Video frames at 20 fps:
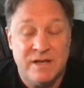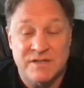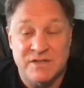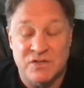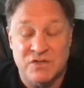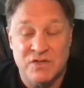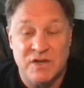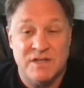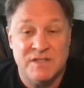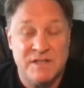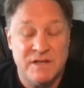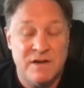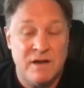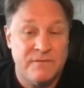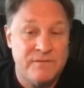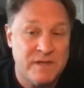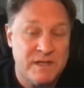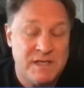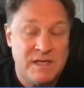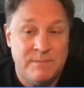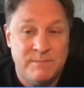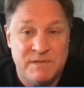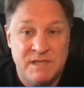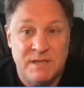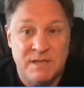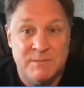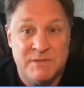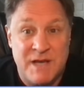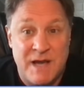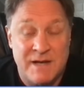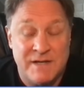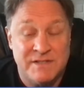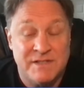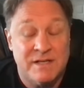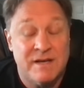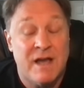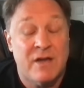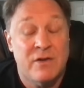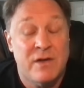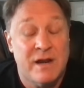it just enough to keep teams honest. And
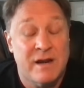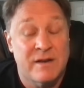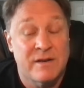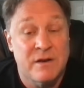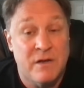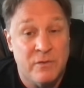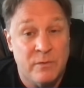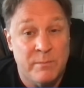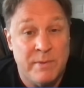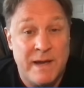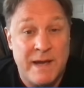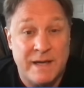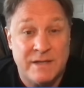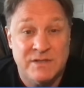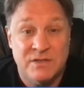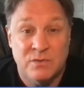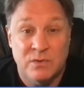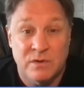now you got another back, too, in